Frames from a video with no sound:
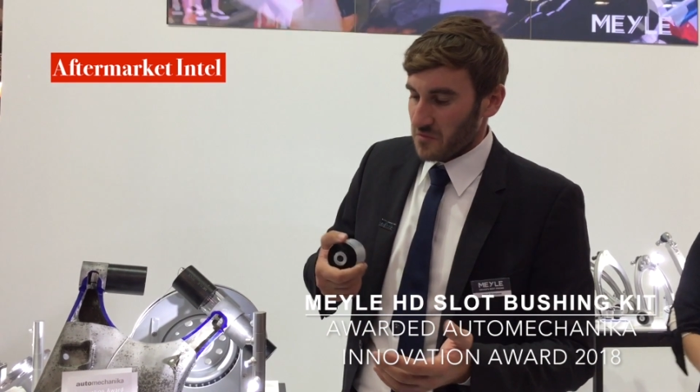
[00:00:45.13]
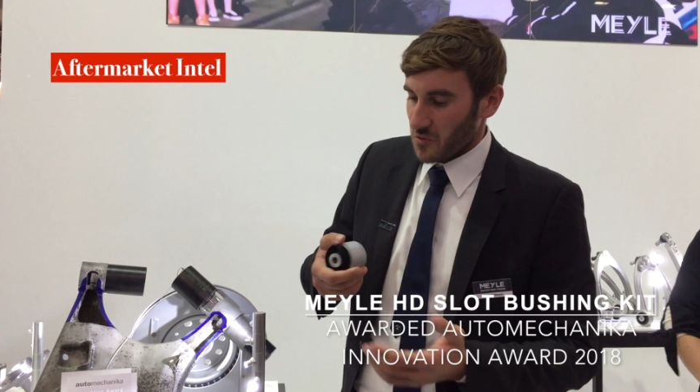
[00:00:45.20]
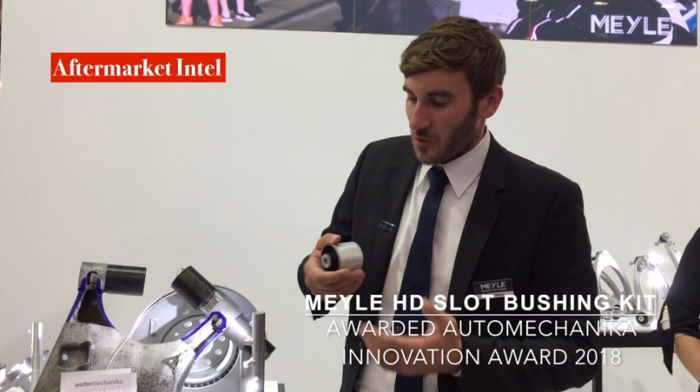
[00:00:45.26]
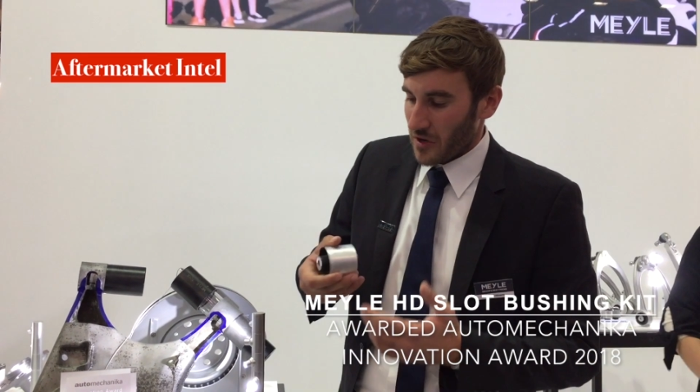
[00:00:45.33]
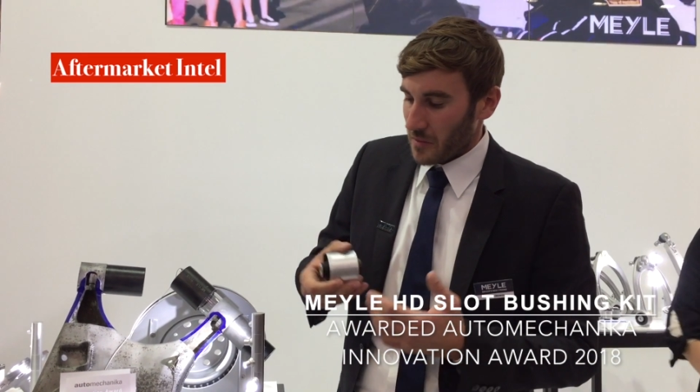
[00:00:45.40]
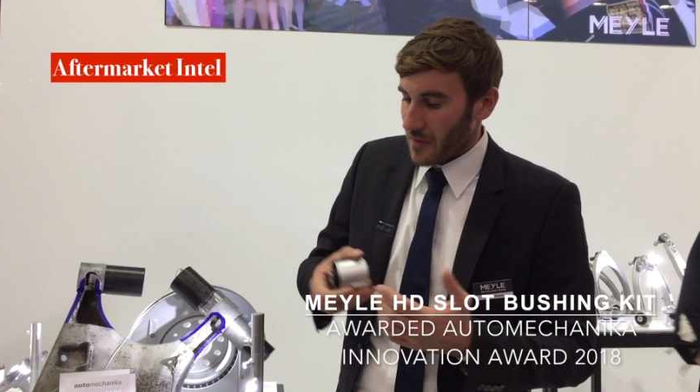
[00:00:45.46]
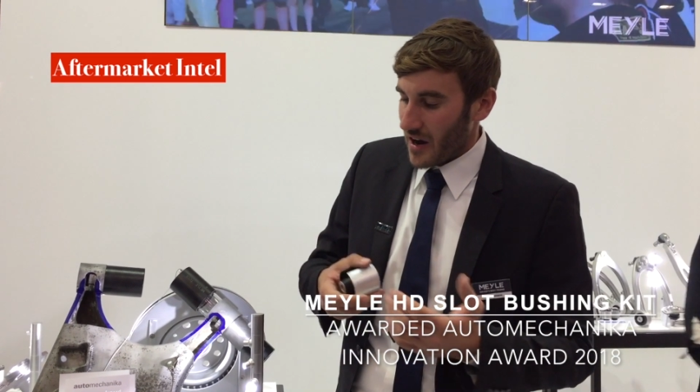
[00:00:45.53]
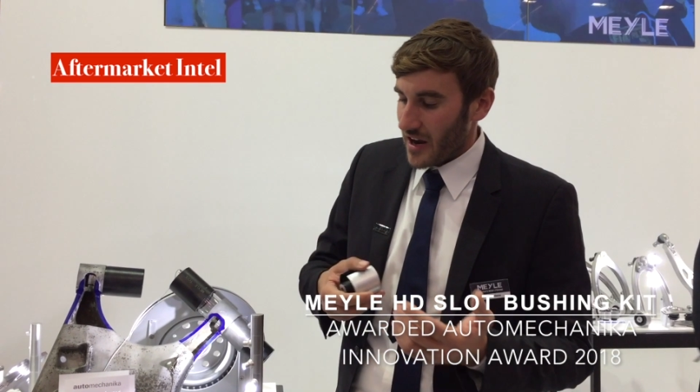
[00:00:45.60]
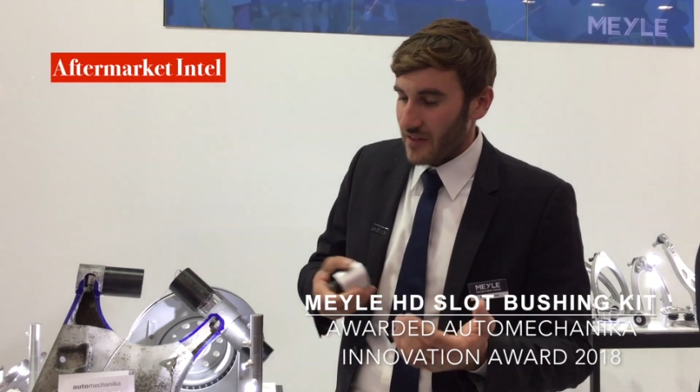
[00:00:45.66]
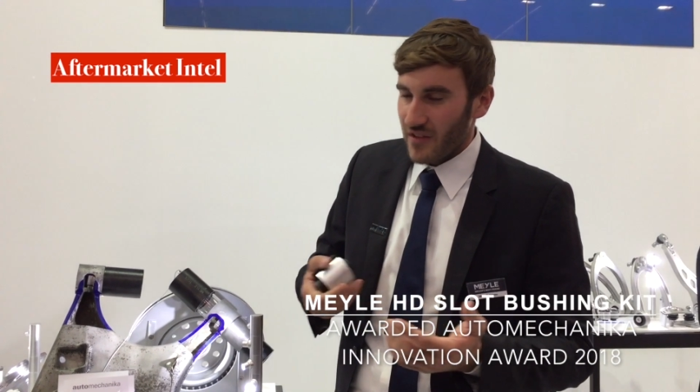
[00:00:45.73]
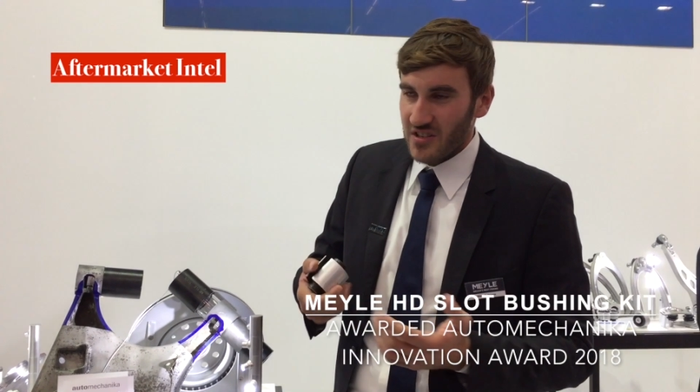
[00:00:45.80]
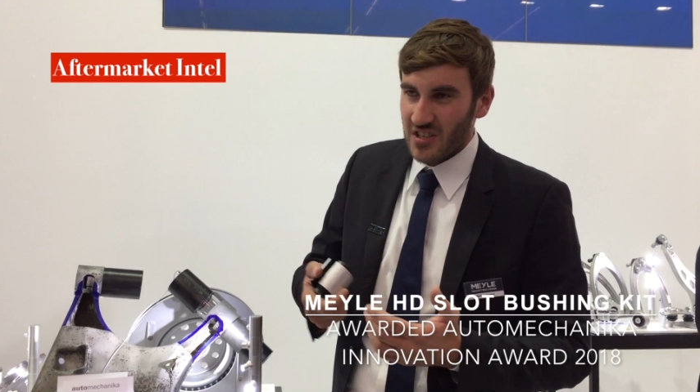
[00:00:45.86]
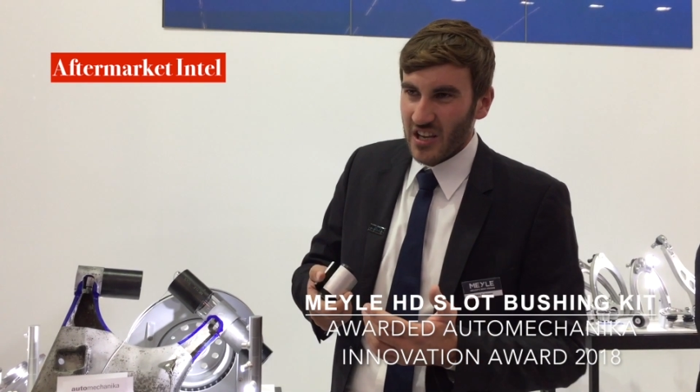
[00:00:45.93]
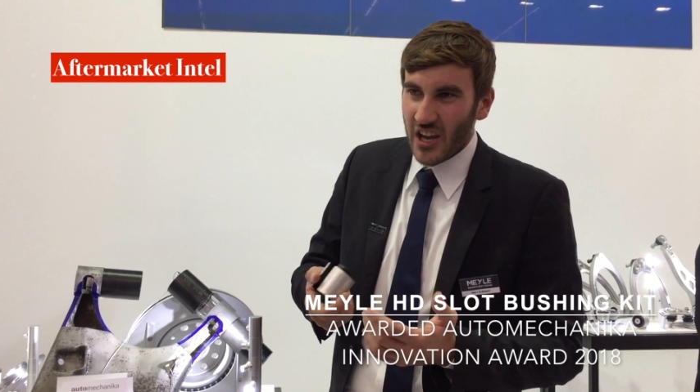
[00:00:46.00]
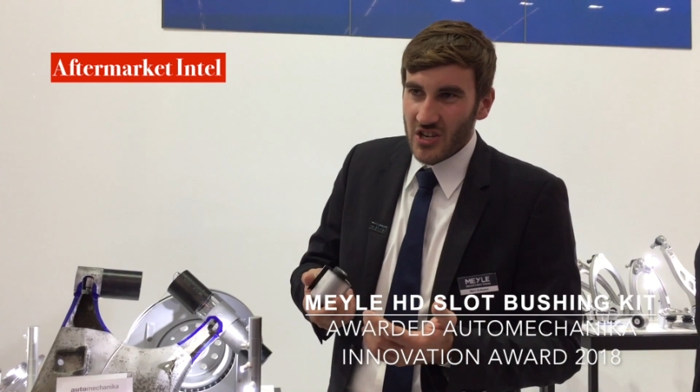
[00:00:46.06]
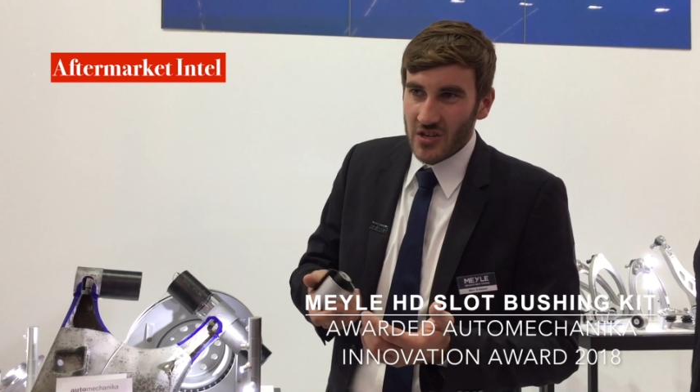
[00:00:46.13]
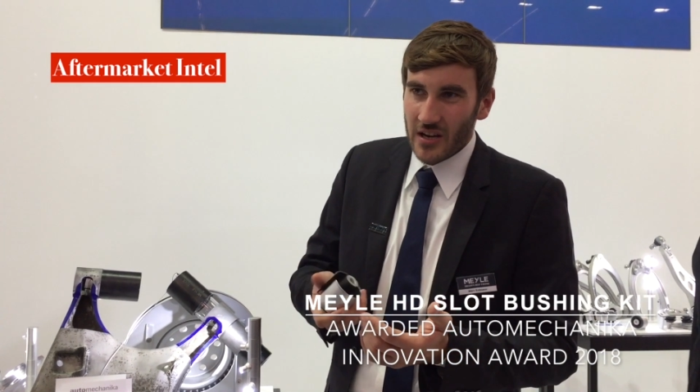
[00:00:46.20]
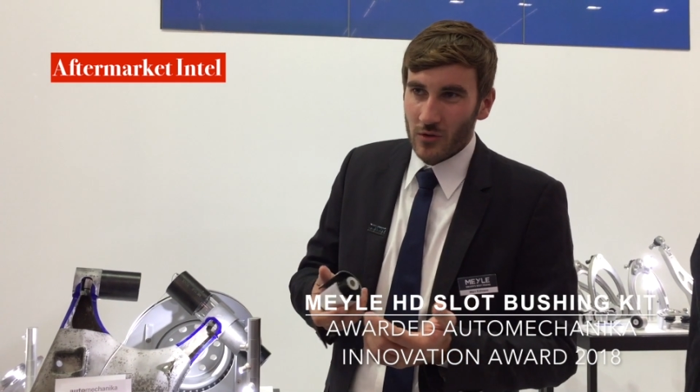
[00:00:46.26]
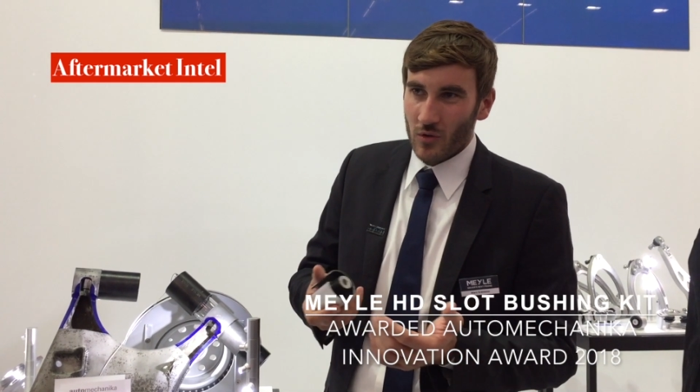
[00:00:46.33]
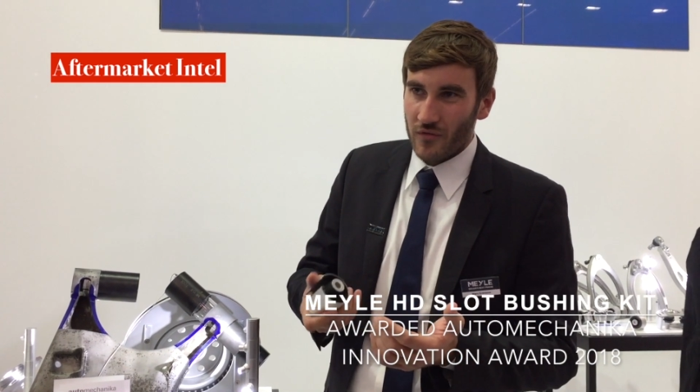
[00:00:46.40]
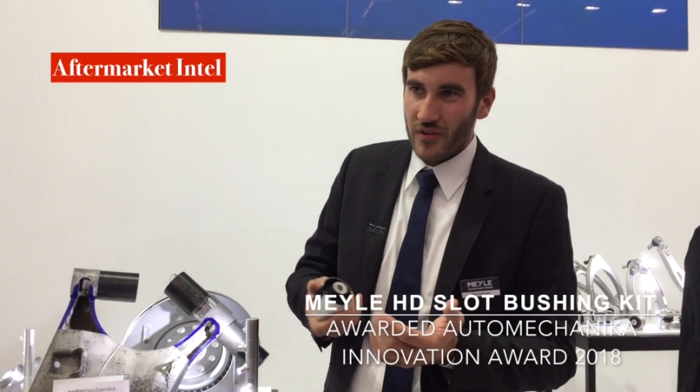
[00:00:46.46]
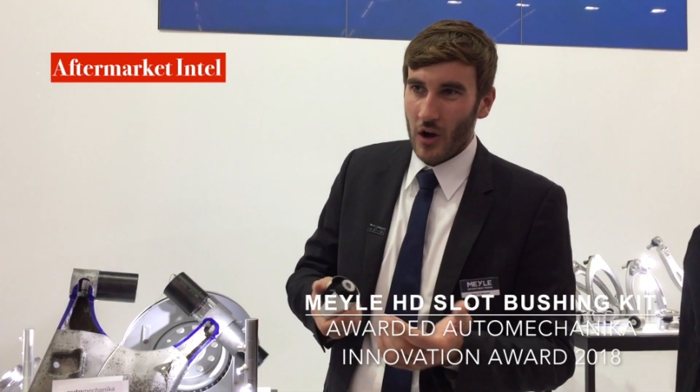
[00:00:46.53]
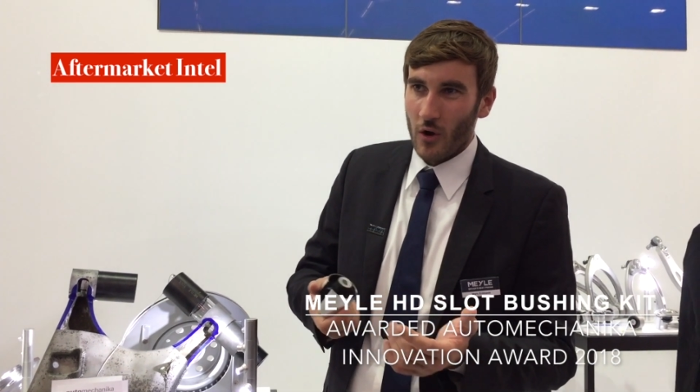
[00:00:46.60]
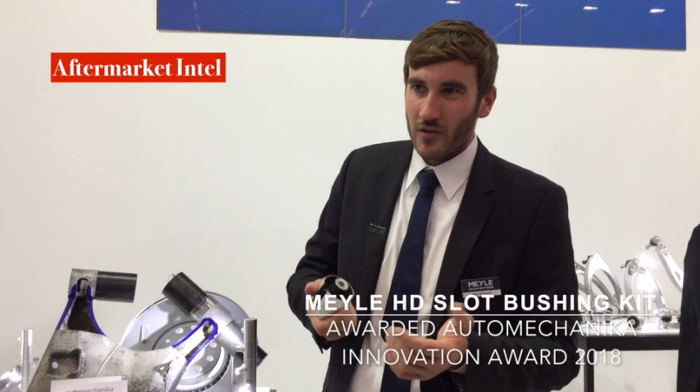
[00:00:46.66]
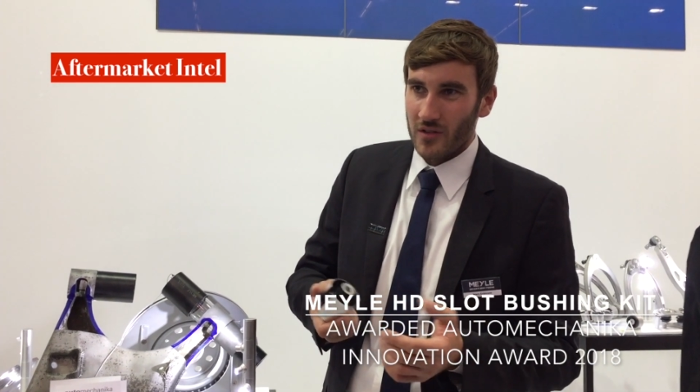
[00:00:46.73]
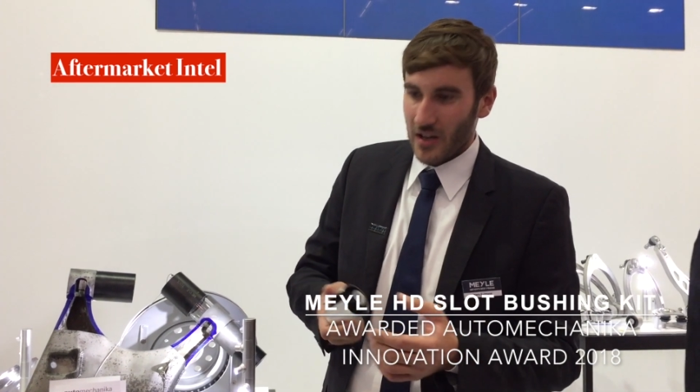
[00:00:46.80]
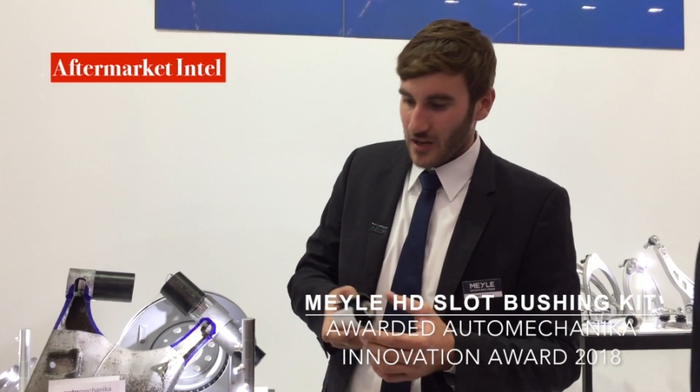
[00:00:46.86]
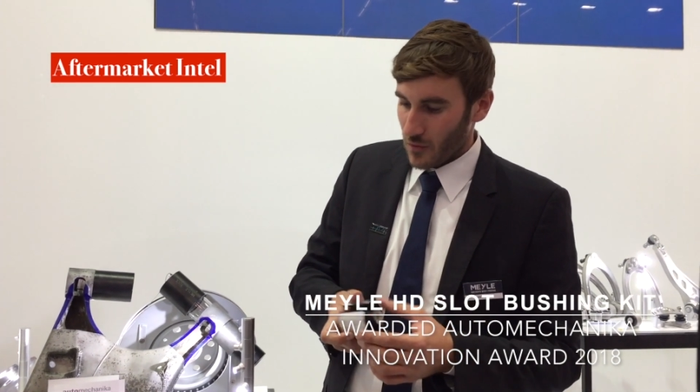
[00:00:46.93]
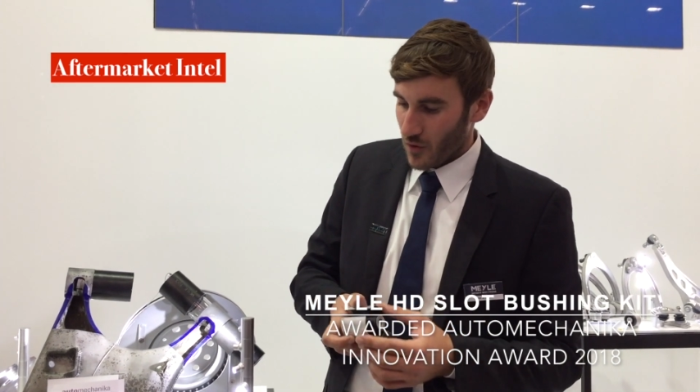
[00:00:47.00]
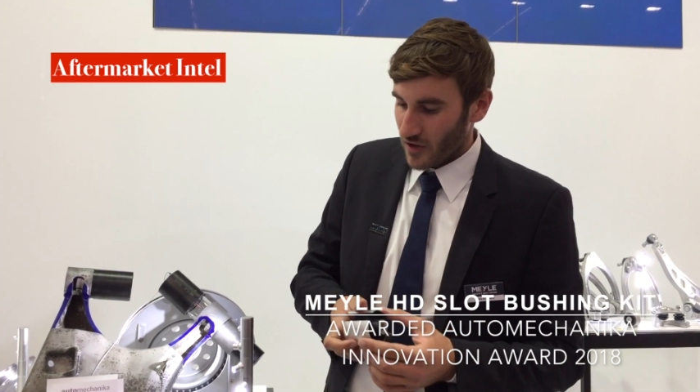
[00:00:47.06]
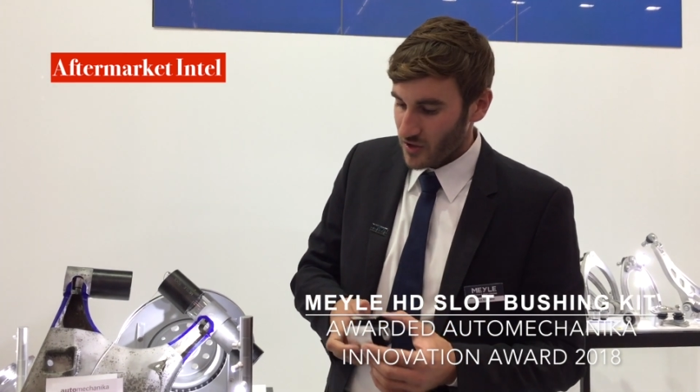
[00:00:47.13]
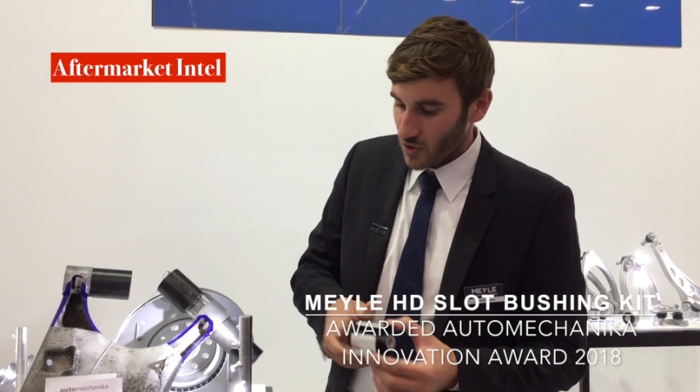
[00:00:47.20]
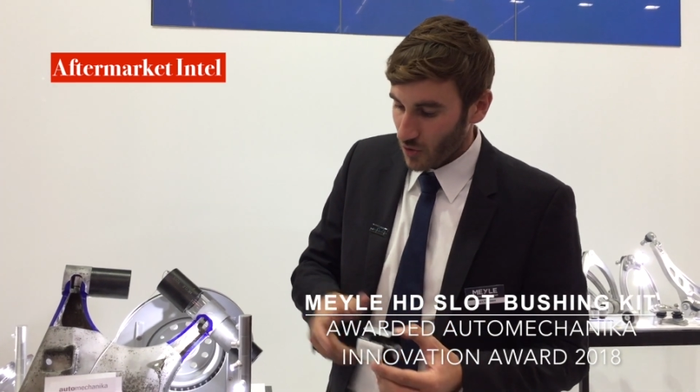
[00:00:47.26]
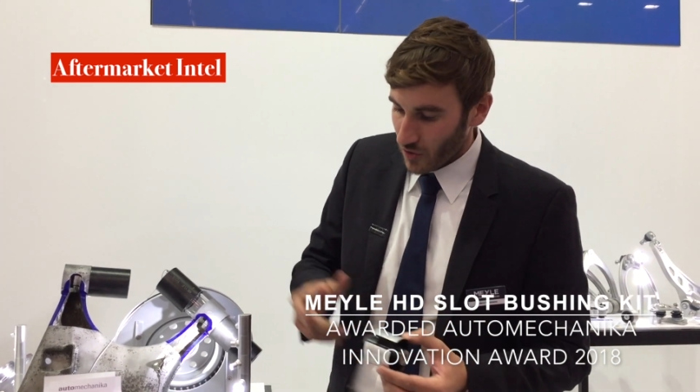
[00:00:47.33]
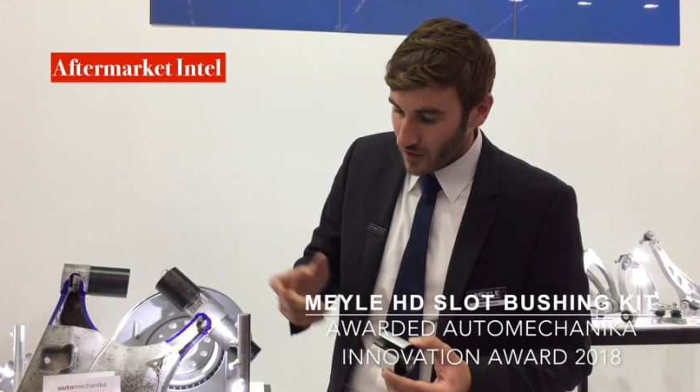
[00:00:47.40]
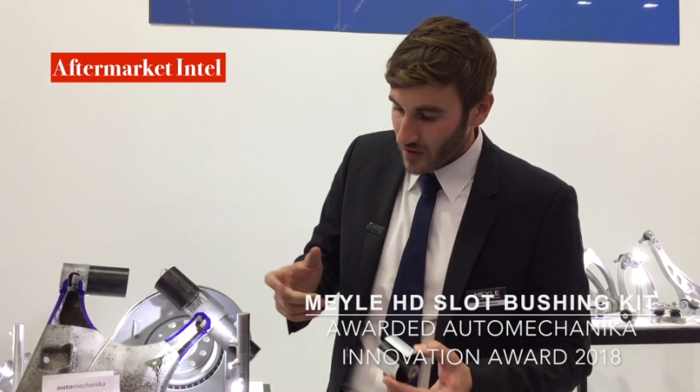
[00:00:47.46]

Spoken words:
During my investigation I don't found anyone, so